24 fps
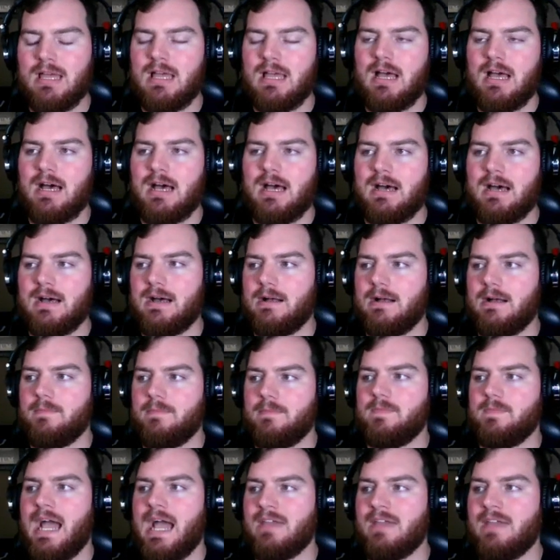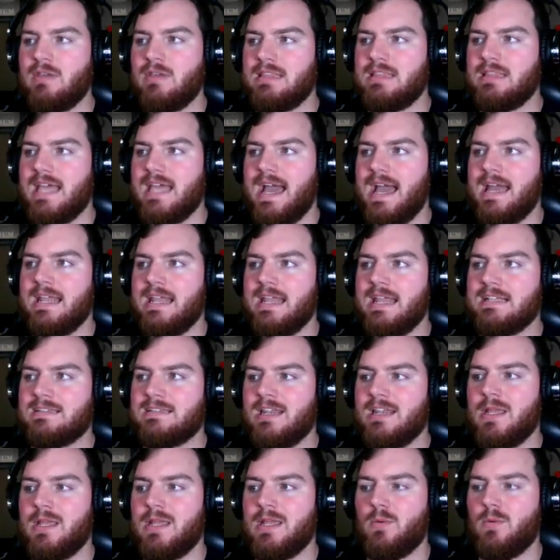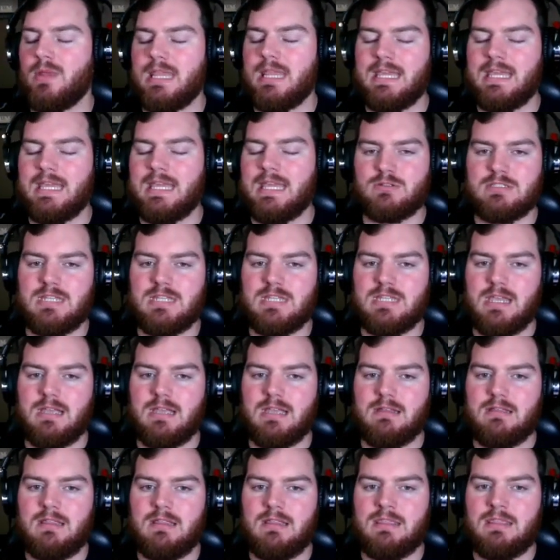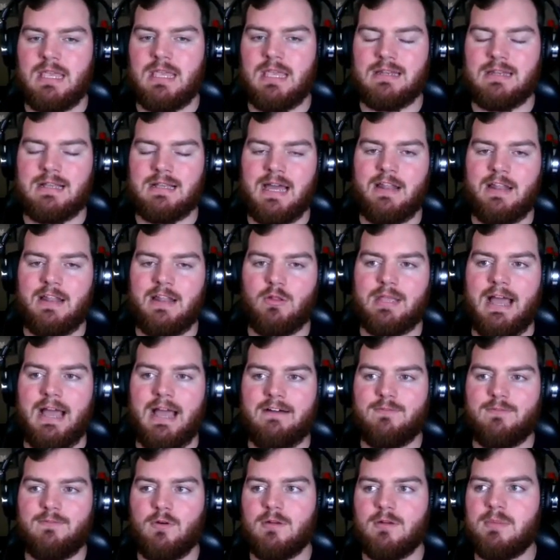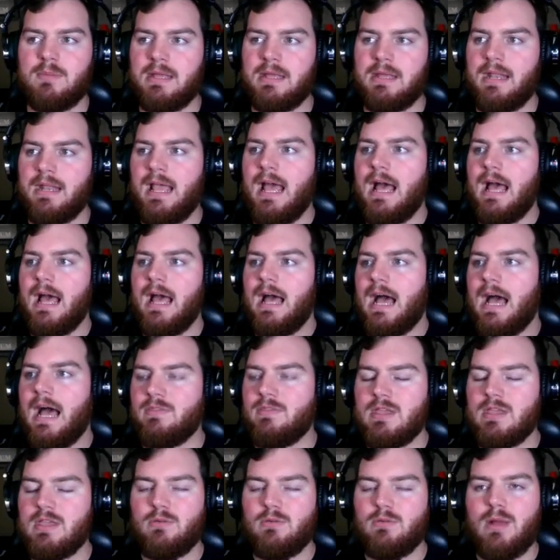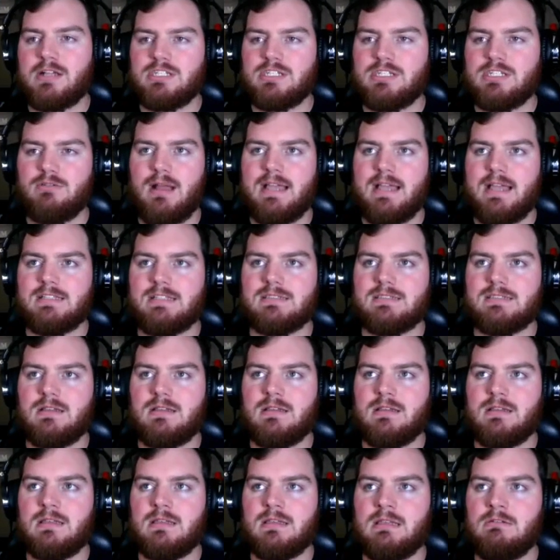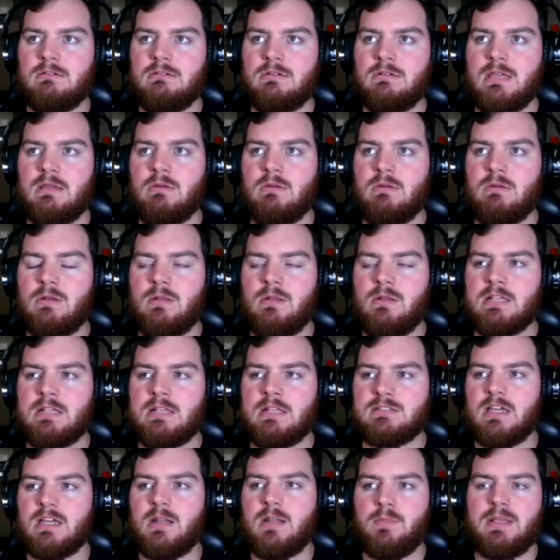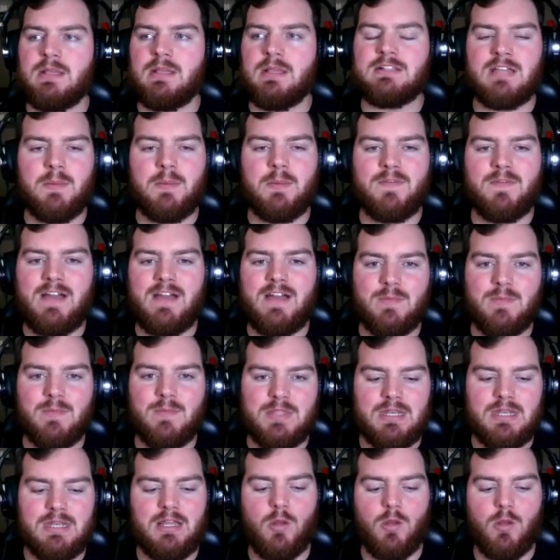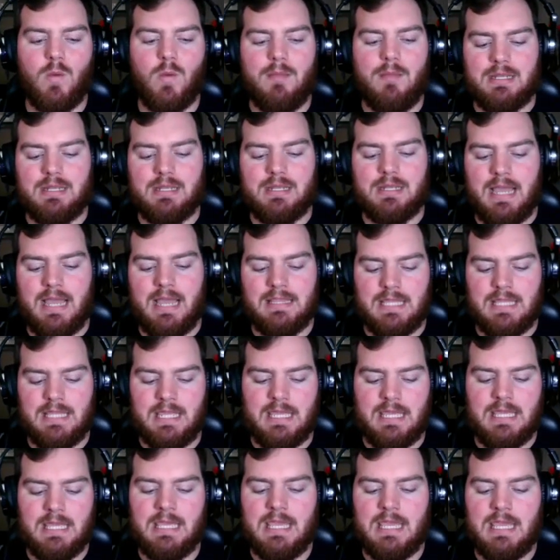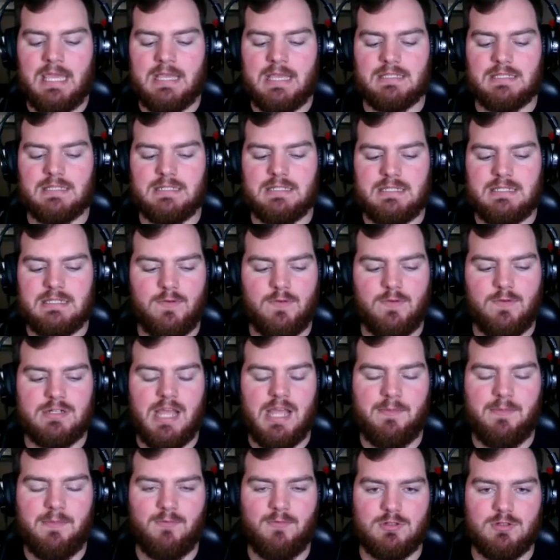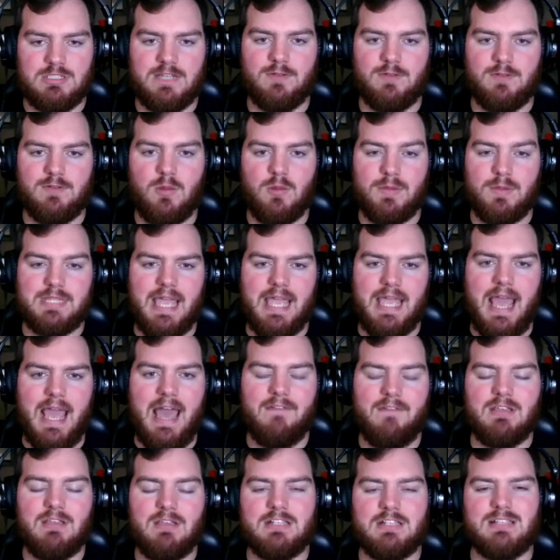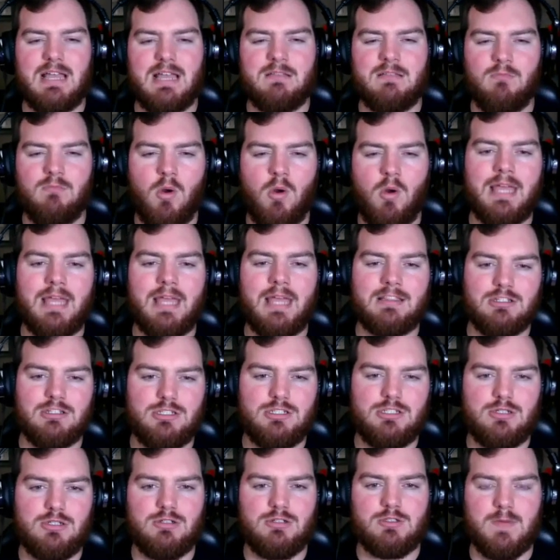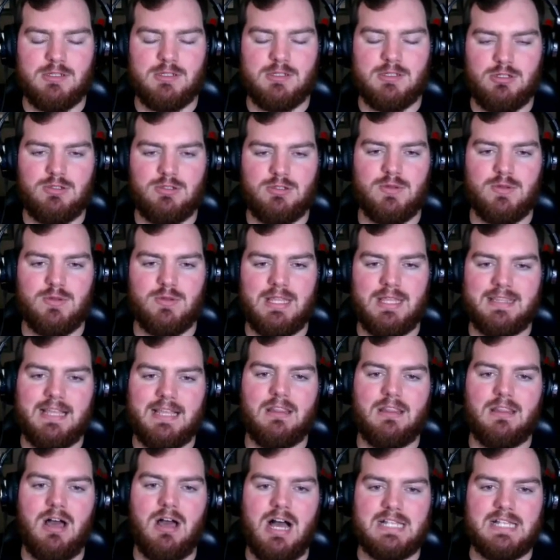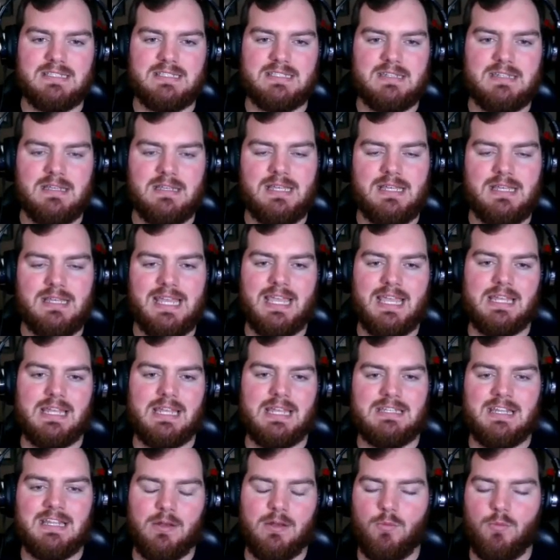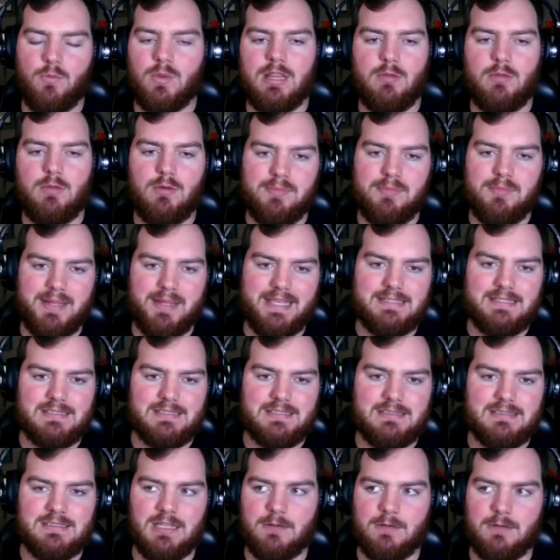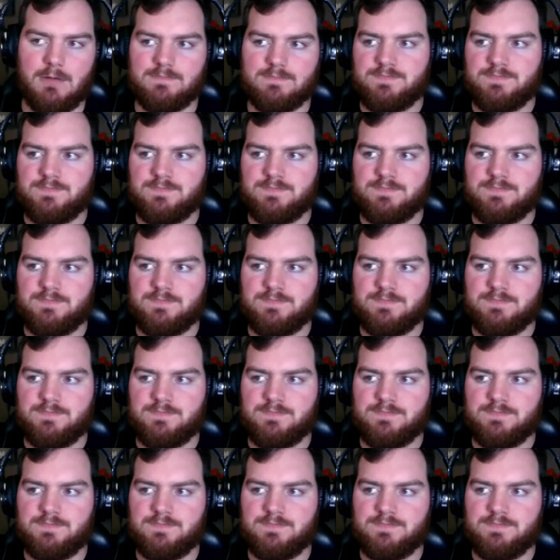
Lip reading: I think that is going to be a really interesting thing to kind of look out for. But I think Rashi Rice he's gonna provide them with another weapon. I think he is a different type of receiver than what they have. He's more like the Juju Smith-Schuster that they lost and didn't really replace. So